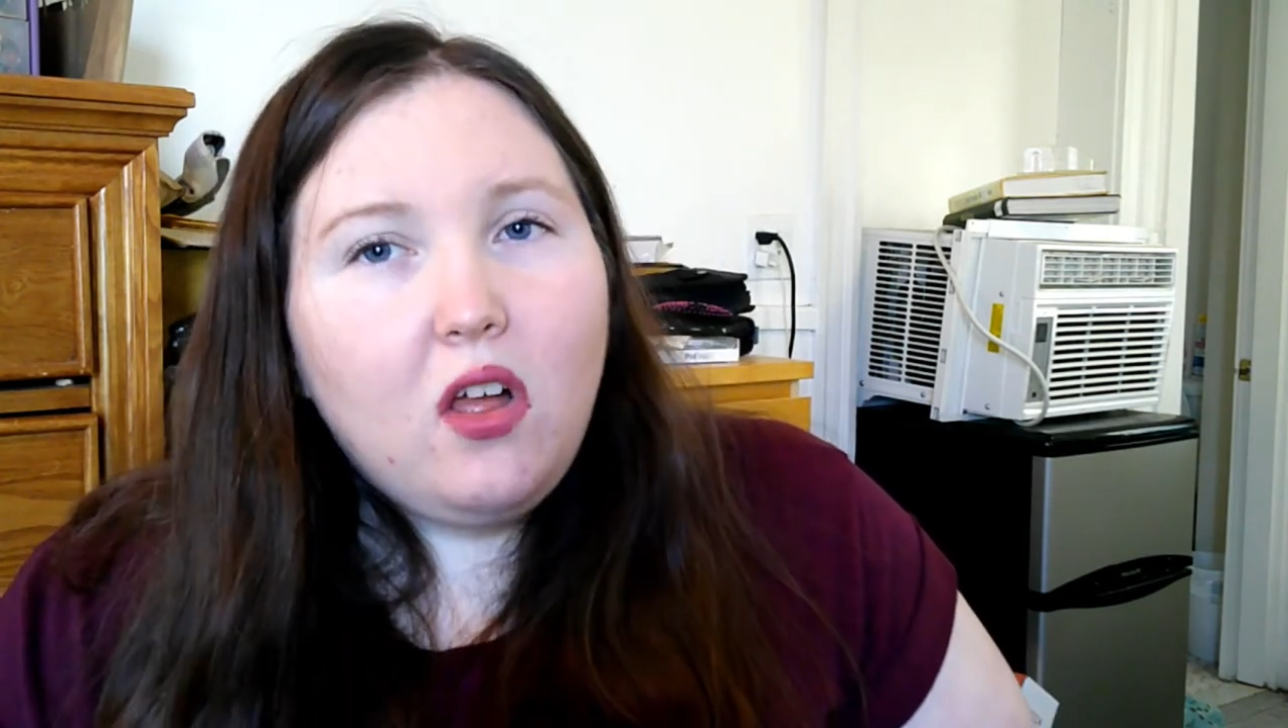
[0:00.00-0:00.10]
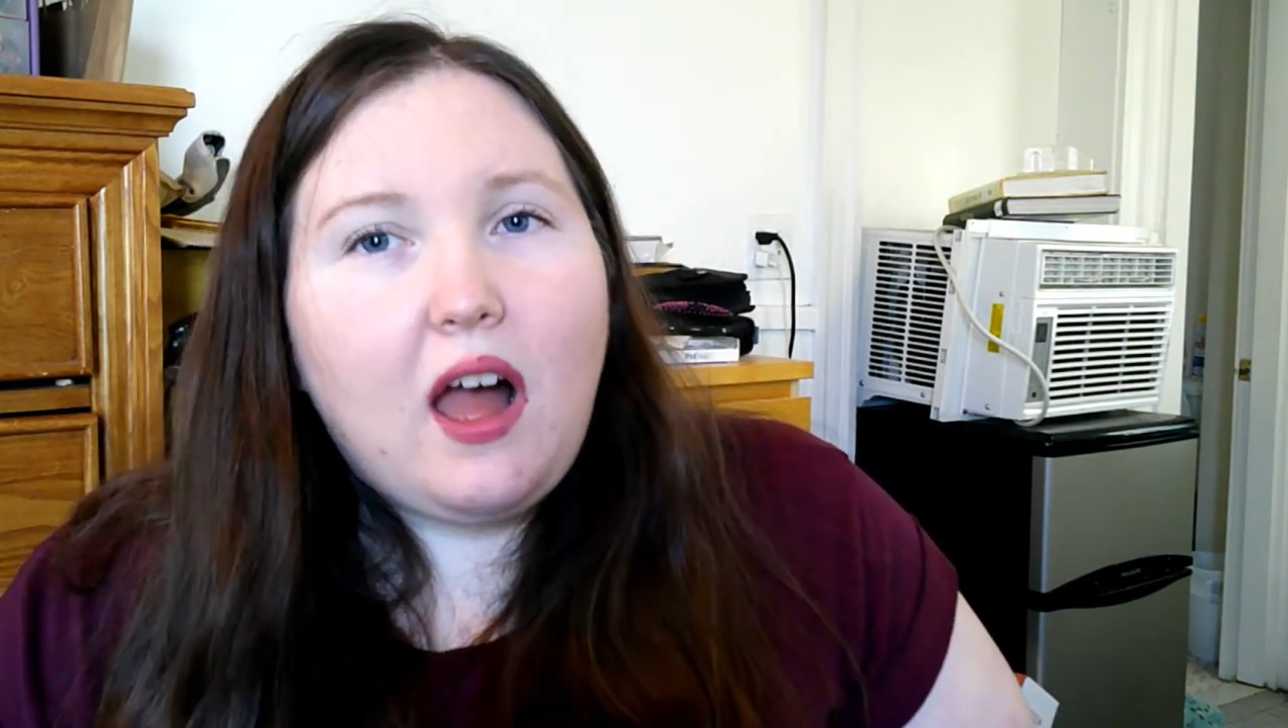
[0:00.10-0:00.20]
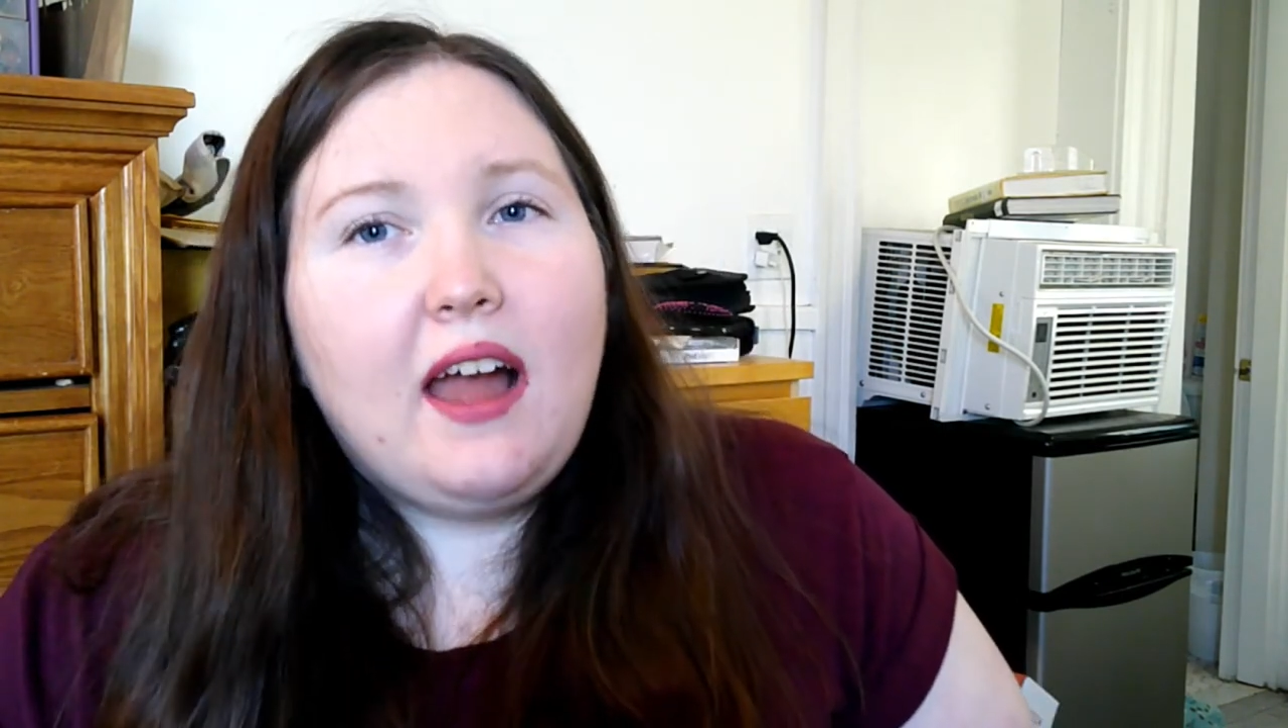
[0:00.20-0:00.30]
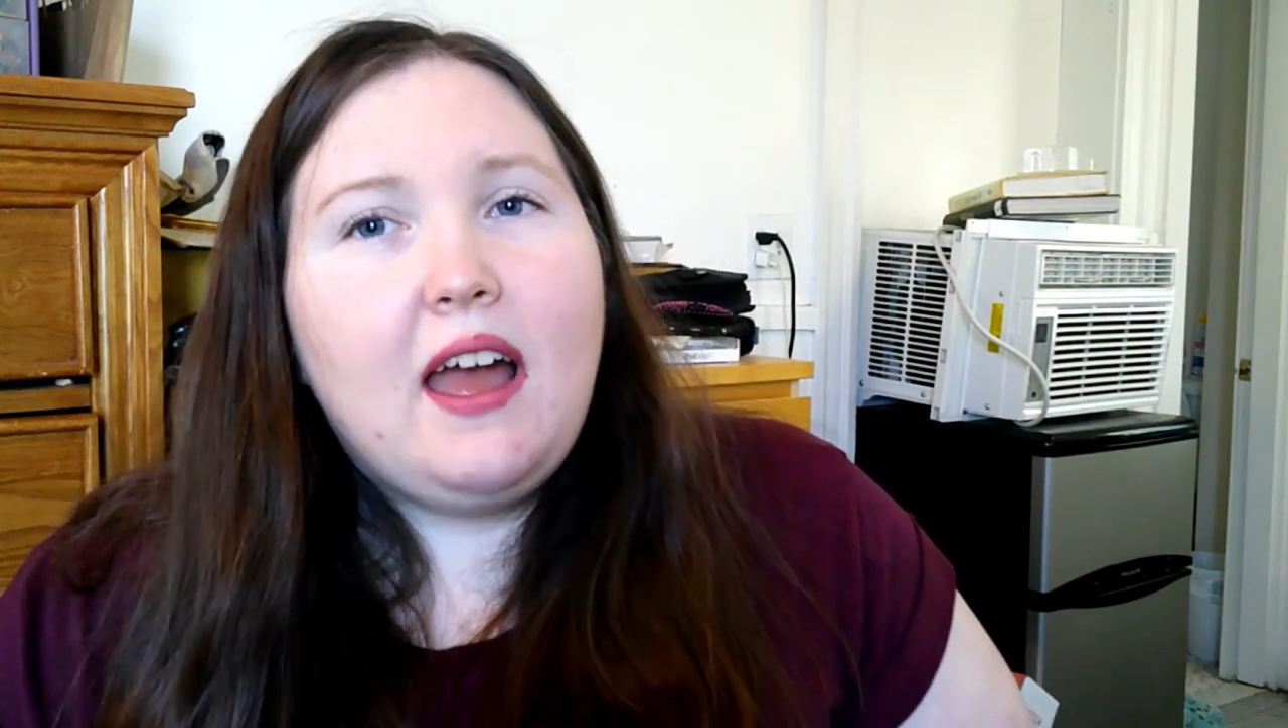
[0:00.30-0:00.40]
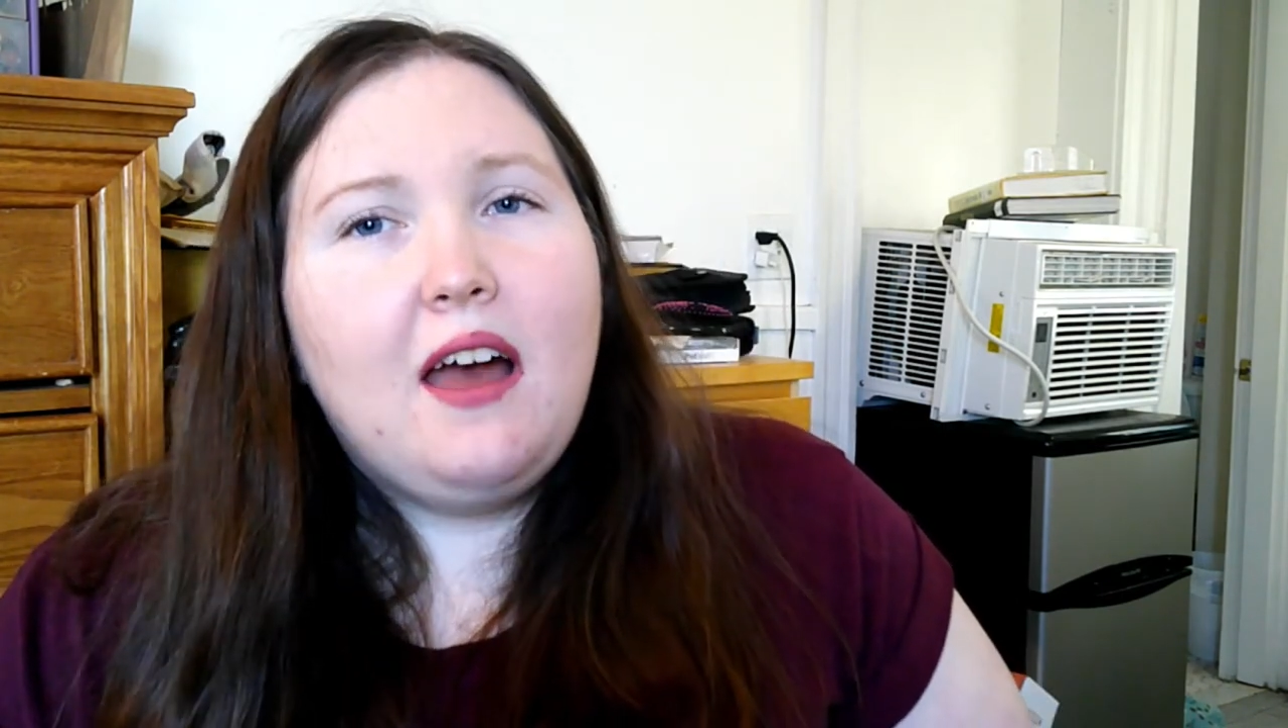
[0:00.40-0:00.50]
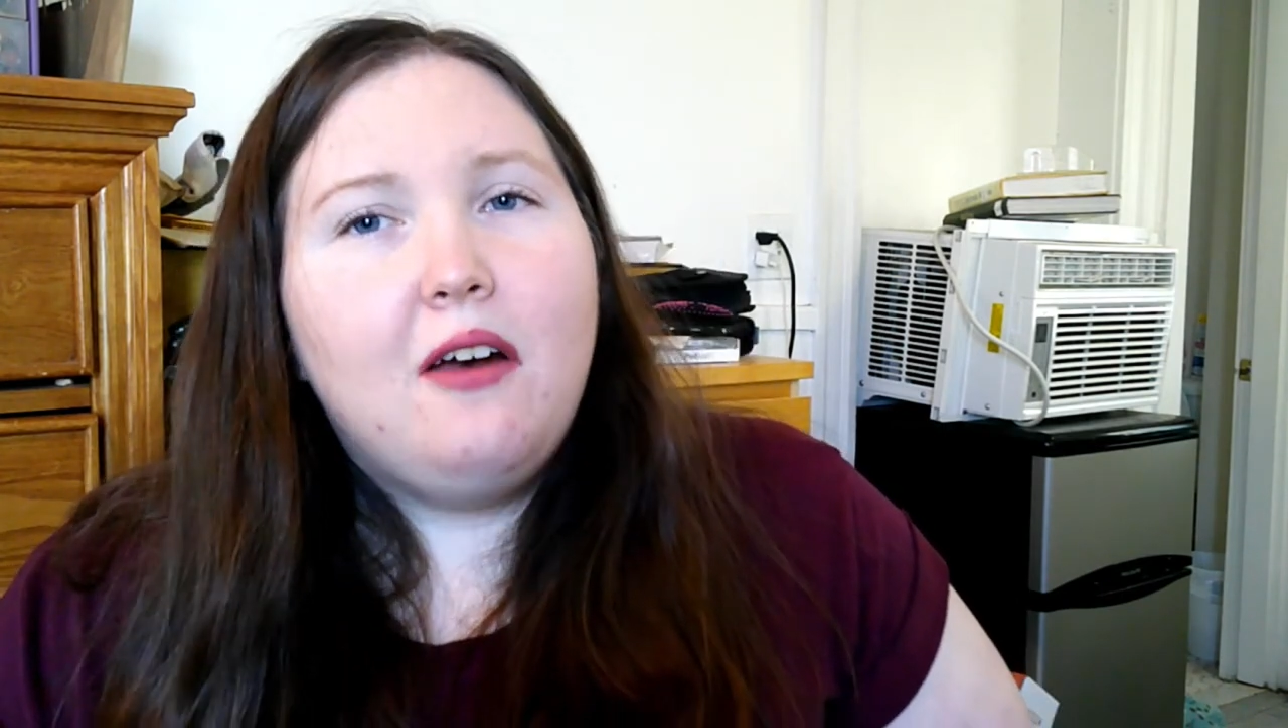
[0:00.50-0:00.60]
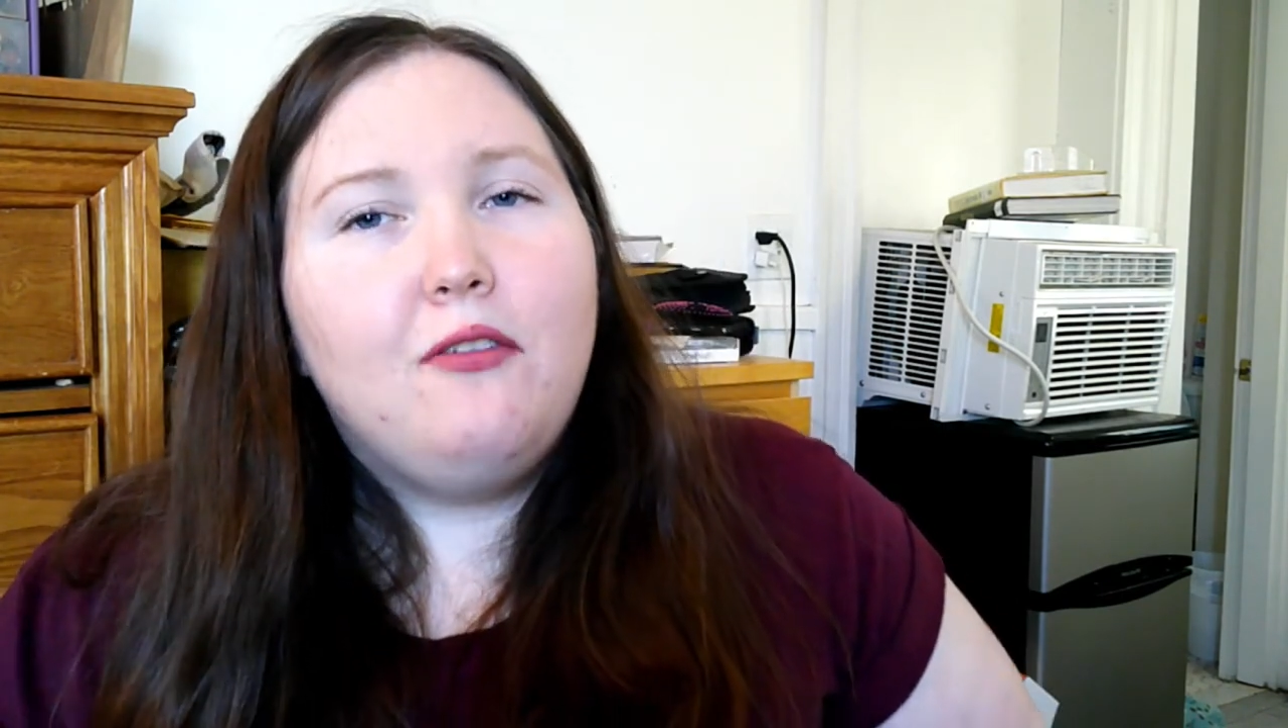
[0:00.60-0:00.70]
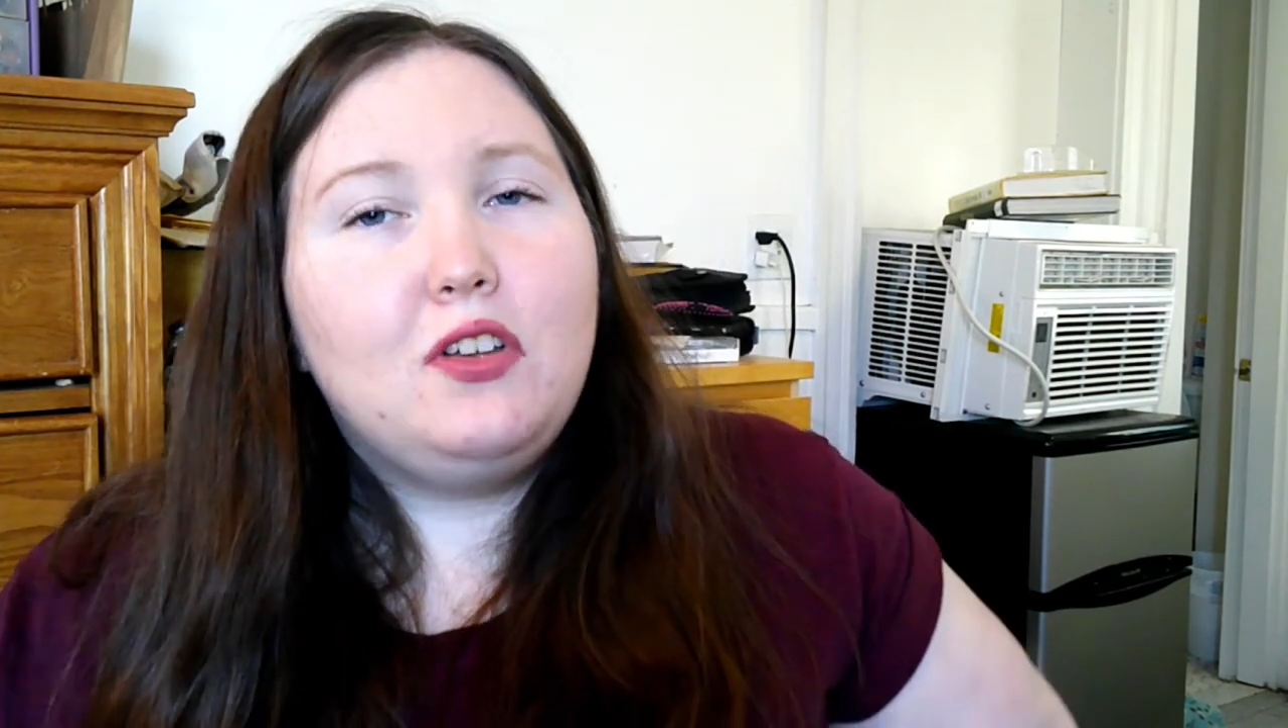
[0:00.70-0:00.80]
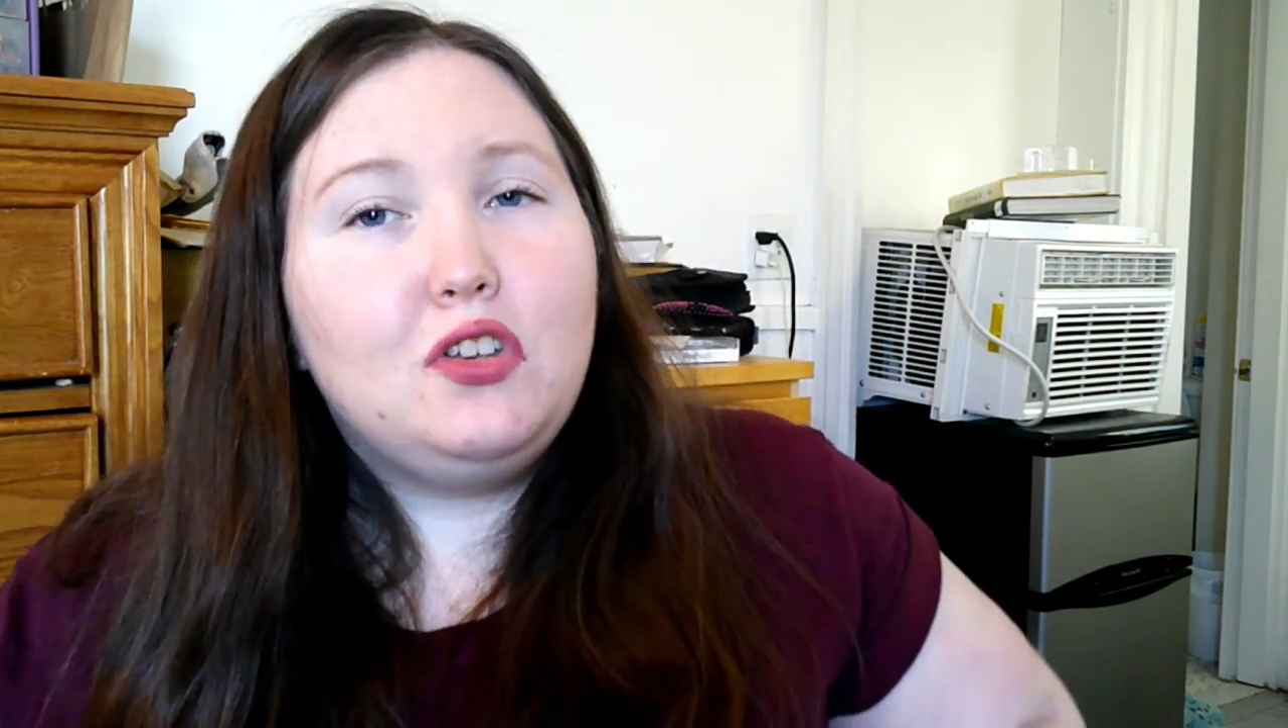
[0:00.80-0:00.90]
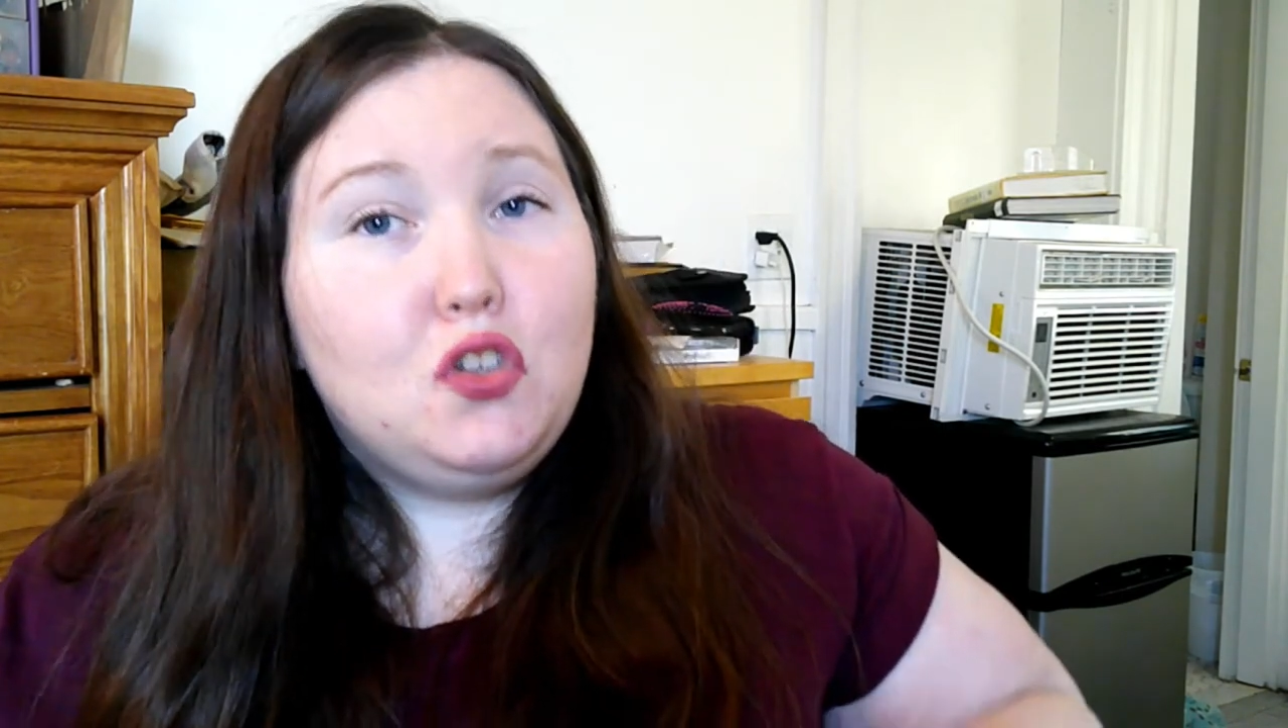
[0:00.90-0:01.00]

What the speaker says: I have